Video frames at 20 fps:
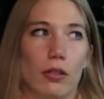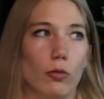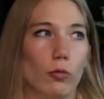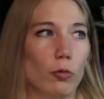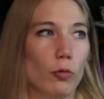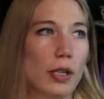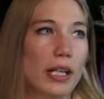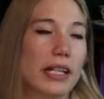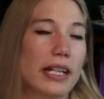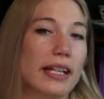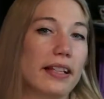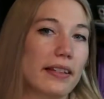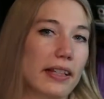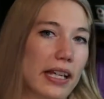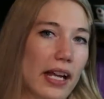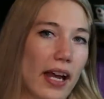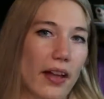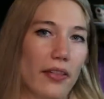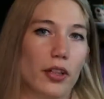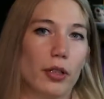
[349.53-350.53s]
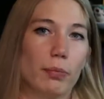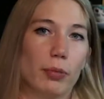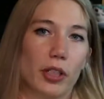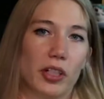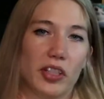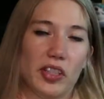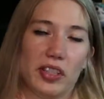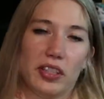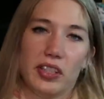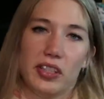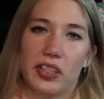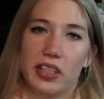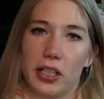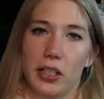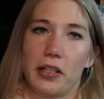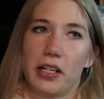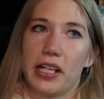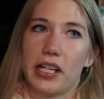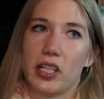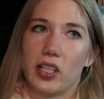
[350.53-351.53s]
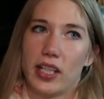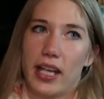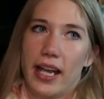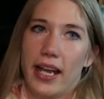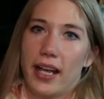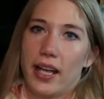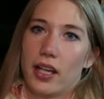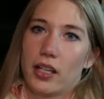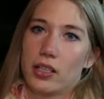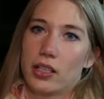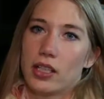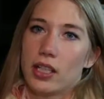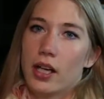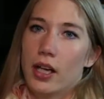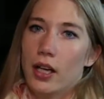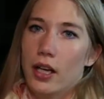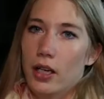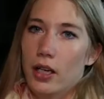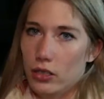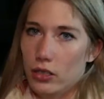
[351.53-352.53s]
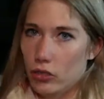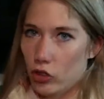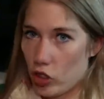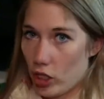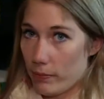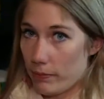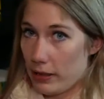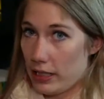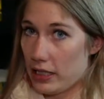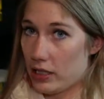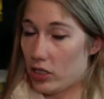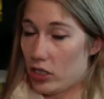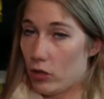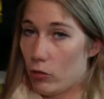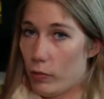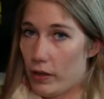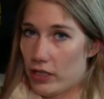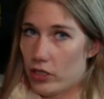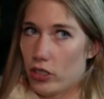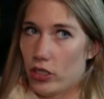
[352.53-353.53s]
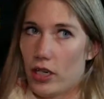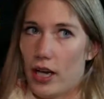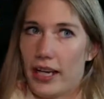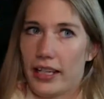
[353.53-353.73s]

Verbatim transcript: reading the other books in the series and jumping into winter.